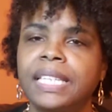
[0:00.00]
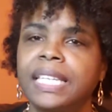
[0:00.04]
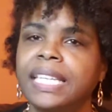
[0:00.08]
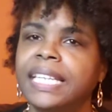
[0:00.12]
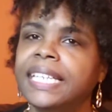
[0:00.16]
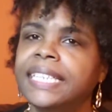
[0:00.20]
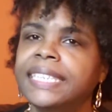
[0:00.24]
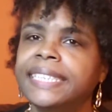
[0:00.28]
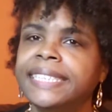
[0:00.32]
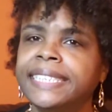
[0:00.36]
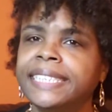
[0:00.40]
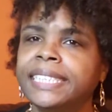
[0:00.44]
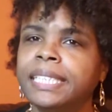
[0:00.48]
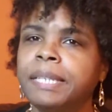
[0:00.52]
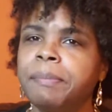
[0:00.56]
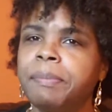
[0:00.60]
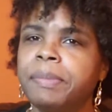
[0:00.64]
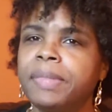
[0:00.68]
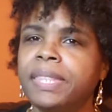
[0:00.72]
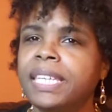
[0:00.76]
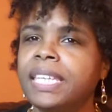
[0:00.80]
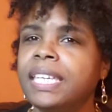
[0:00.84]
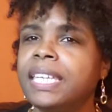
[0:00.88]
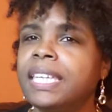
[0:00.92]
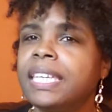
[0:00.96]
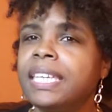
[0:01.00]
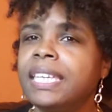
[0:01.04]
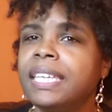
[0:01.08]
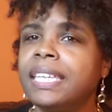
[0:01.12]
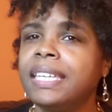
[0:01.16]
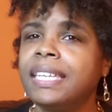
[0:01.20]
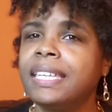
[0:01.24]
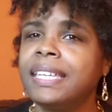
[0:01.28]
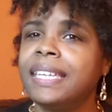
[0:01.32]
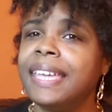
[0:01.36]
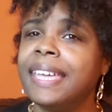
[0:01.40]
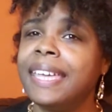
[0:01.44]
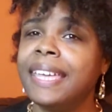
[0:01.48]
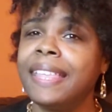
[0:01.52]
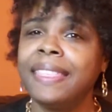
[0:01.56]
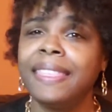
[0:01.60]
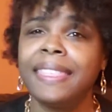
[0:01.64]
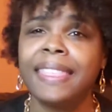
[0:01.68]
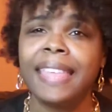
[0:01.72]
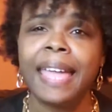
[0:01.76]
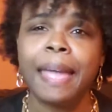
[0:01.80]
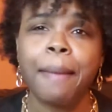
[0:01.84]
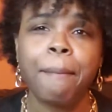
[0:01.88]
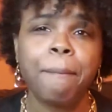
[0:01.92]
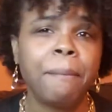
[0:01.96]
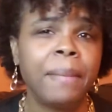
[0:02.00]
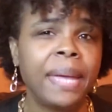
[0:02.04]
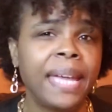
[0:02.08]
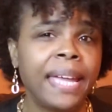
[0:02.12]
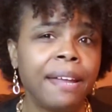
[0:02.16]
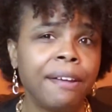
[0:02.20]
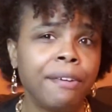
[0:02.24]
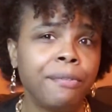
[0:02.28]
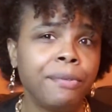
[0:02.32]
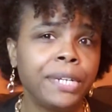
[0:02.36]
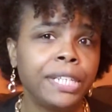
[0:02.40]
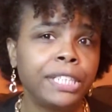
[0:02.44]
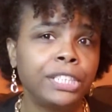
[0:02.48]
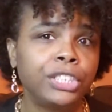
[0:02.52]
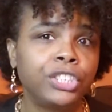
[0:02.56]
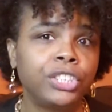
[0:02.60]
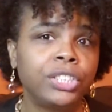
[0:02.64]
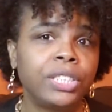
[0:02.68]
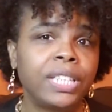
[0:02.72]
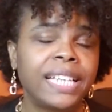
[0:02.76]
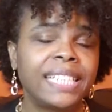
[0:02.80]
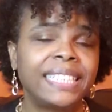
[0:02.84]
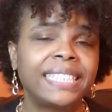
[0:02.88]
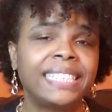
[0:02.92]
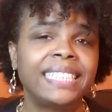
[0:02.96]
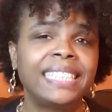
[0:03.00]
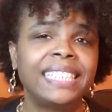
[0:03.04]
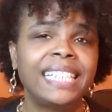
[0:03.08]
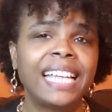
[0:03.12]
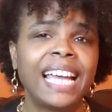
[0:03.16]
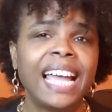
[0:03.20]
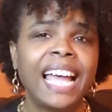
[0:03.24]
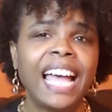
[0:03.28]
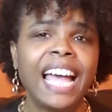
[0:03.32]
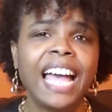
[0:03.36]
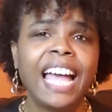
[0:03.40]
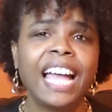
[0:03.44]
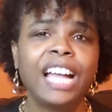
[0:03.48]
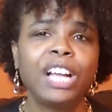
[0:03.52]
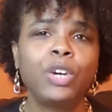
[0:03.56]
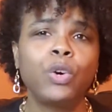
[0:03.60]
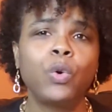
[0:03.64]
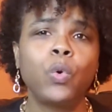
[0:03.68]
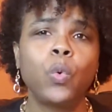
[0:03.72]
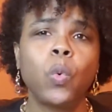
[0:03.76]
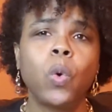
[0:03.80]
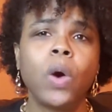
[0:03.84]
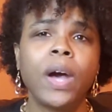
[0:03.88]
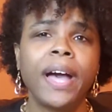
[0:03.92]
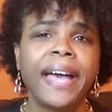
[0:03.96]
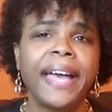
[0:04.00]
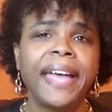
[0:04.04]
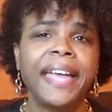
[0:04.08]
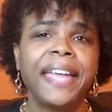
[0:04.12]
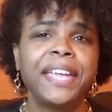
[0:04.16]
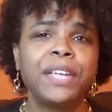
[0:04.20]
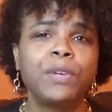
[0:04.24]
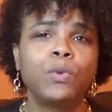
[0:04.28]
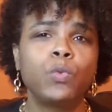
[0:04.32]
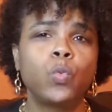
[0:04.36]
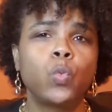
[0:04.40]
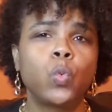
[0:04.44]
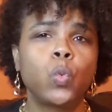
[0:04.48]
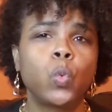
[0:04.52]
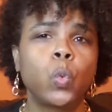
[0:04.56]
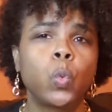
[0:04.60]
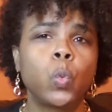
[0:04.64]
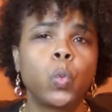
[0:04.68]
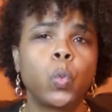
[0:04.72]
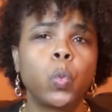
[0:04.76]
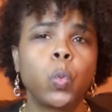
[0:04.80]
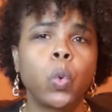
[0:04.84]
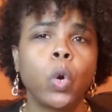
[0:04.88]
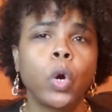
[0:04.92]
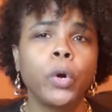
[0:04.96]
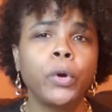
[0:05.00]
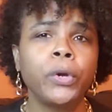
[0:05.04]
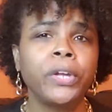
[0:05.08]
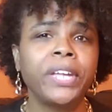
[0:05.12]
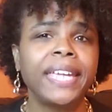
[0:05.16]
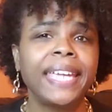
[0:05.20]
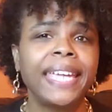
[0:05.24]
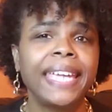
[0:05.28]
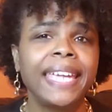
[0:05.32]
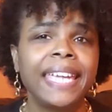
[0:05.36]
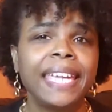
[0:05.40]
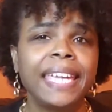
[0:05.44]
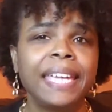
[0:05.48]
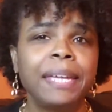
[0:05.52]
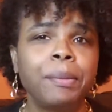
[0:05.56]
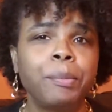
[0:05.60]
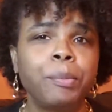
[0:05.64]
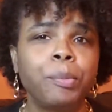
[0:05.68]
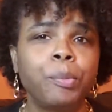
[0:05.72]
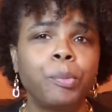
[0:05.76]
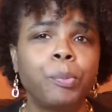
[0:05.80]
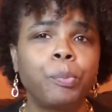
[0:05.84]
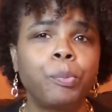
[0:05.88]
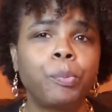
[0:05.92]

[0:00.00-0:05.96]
It's something in that marriage that's not quite working.